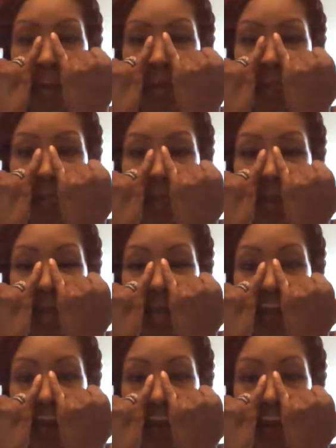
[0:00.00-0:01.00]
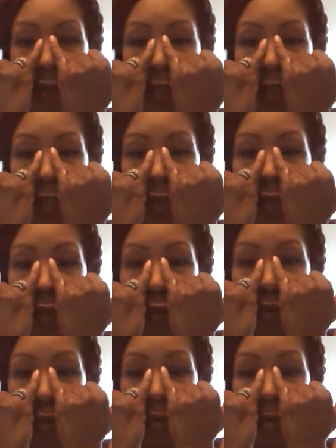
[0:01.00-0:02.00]
basically makes your nose look a little
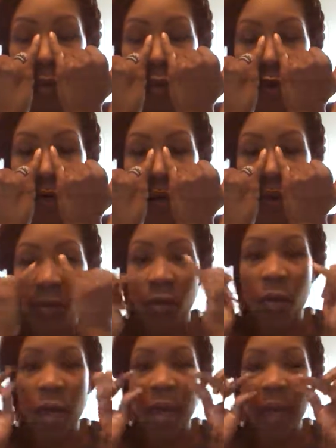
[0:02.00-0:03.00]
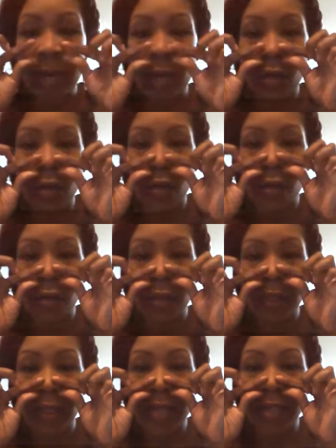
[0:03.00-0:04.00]
more narrow and a
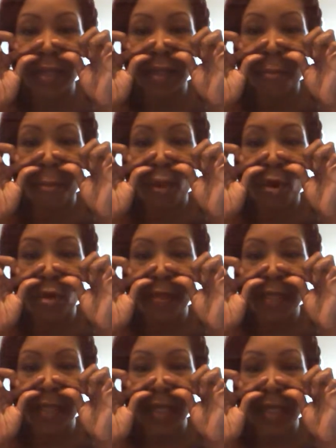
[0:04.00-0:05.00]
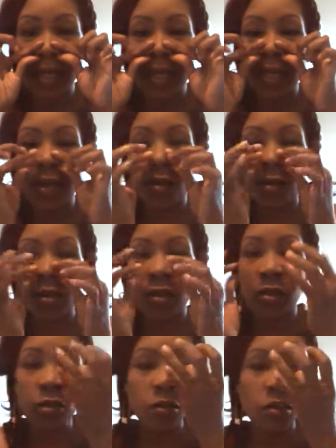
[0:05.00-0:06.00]
little less bulbous at the end. It'll look a
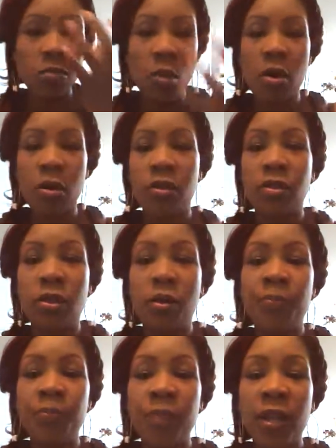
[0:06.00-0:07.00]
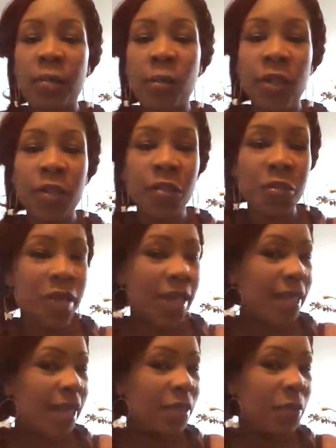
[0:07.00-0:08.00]
little smaller, so I'm going to do
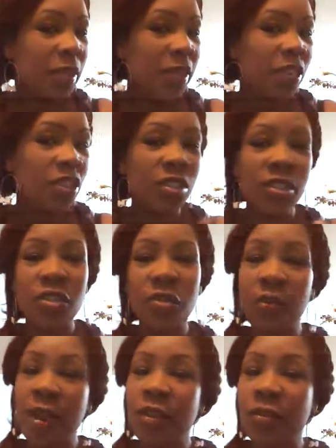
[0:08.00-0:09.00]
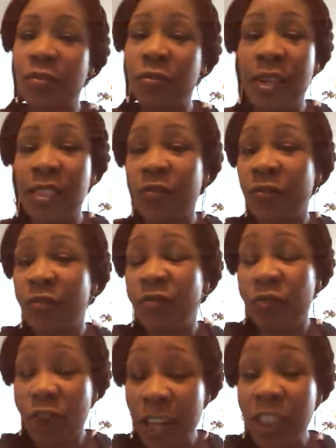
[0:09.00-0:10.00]
that next. But this is just your regular fresh
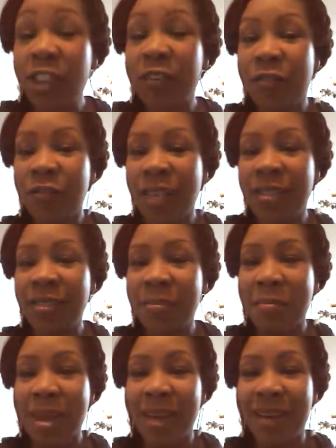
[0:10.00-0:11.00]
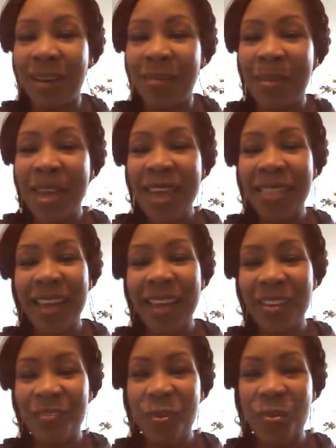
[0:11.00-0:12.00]
face makeup.
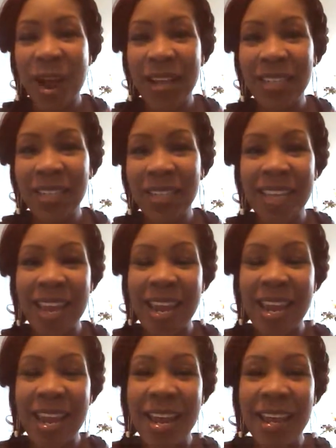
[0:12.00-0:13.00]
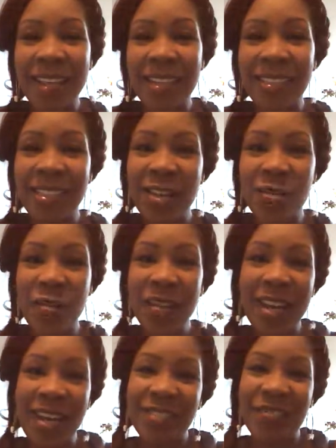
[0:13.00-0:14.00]
Thank you for watching, and see you on
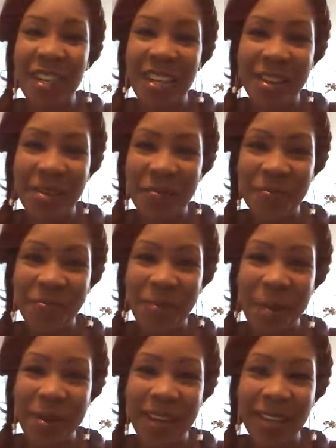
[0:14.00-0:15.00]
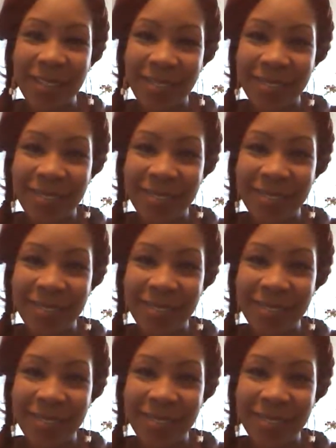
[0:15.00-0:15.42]
the next video. Bye-bye.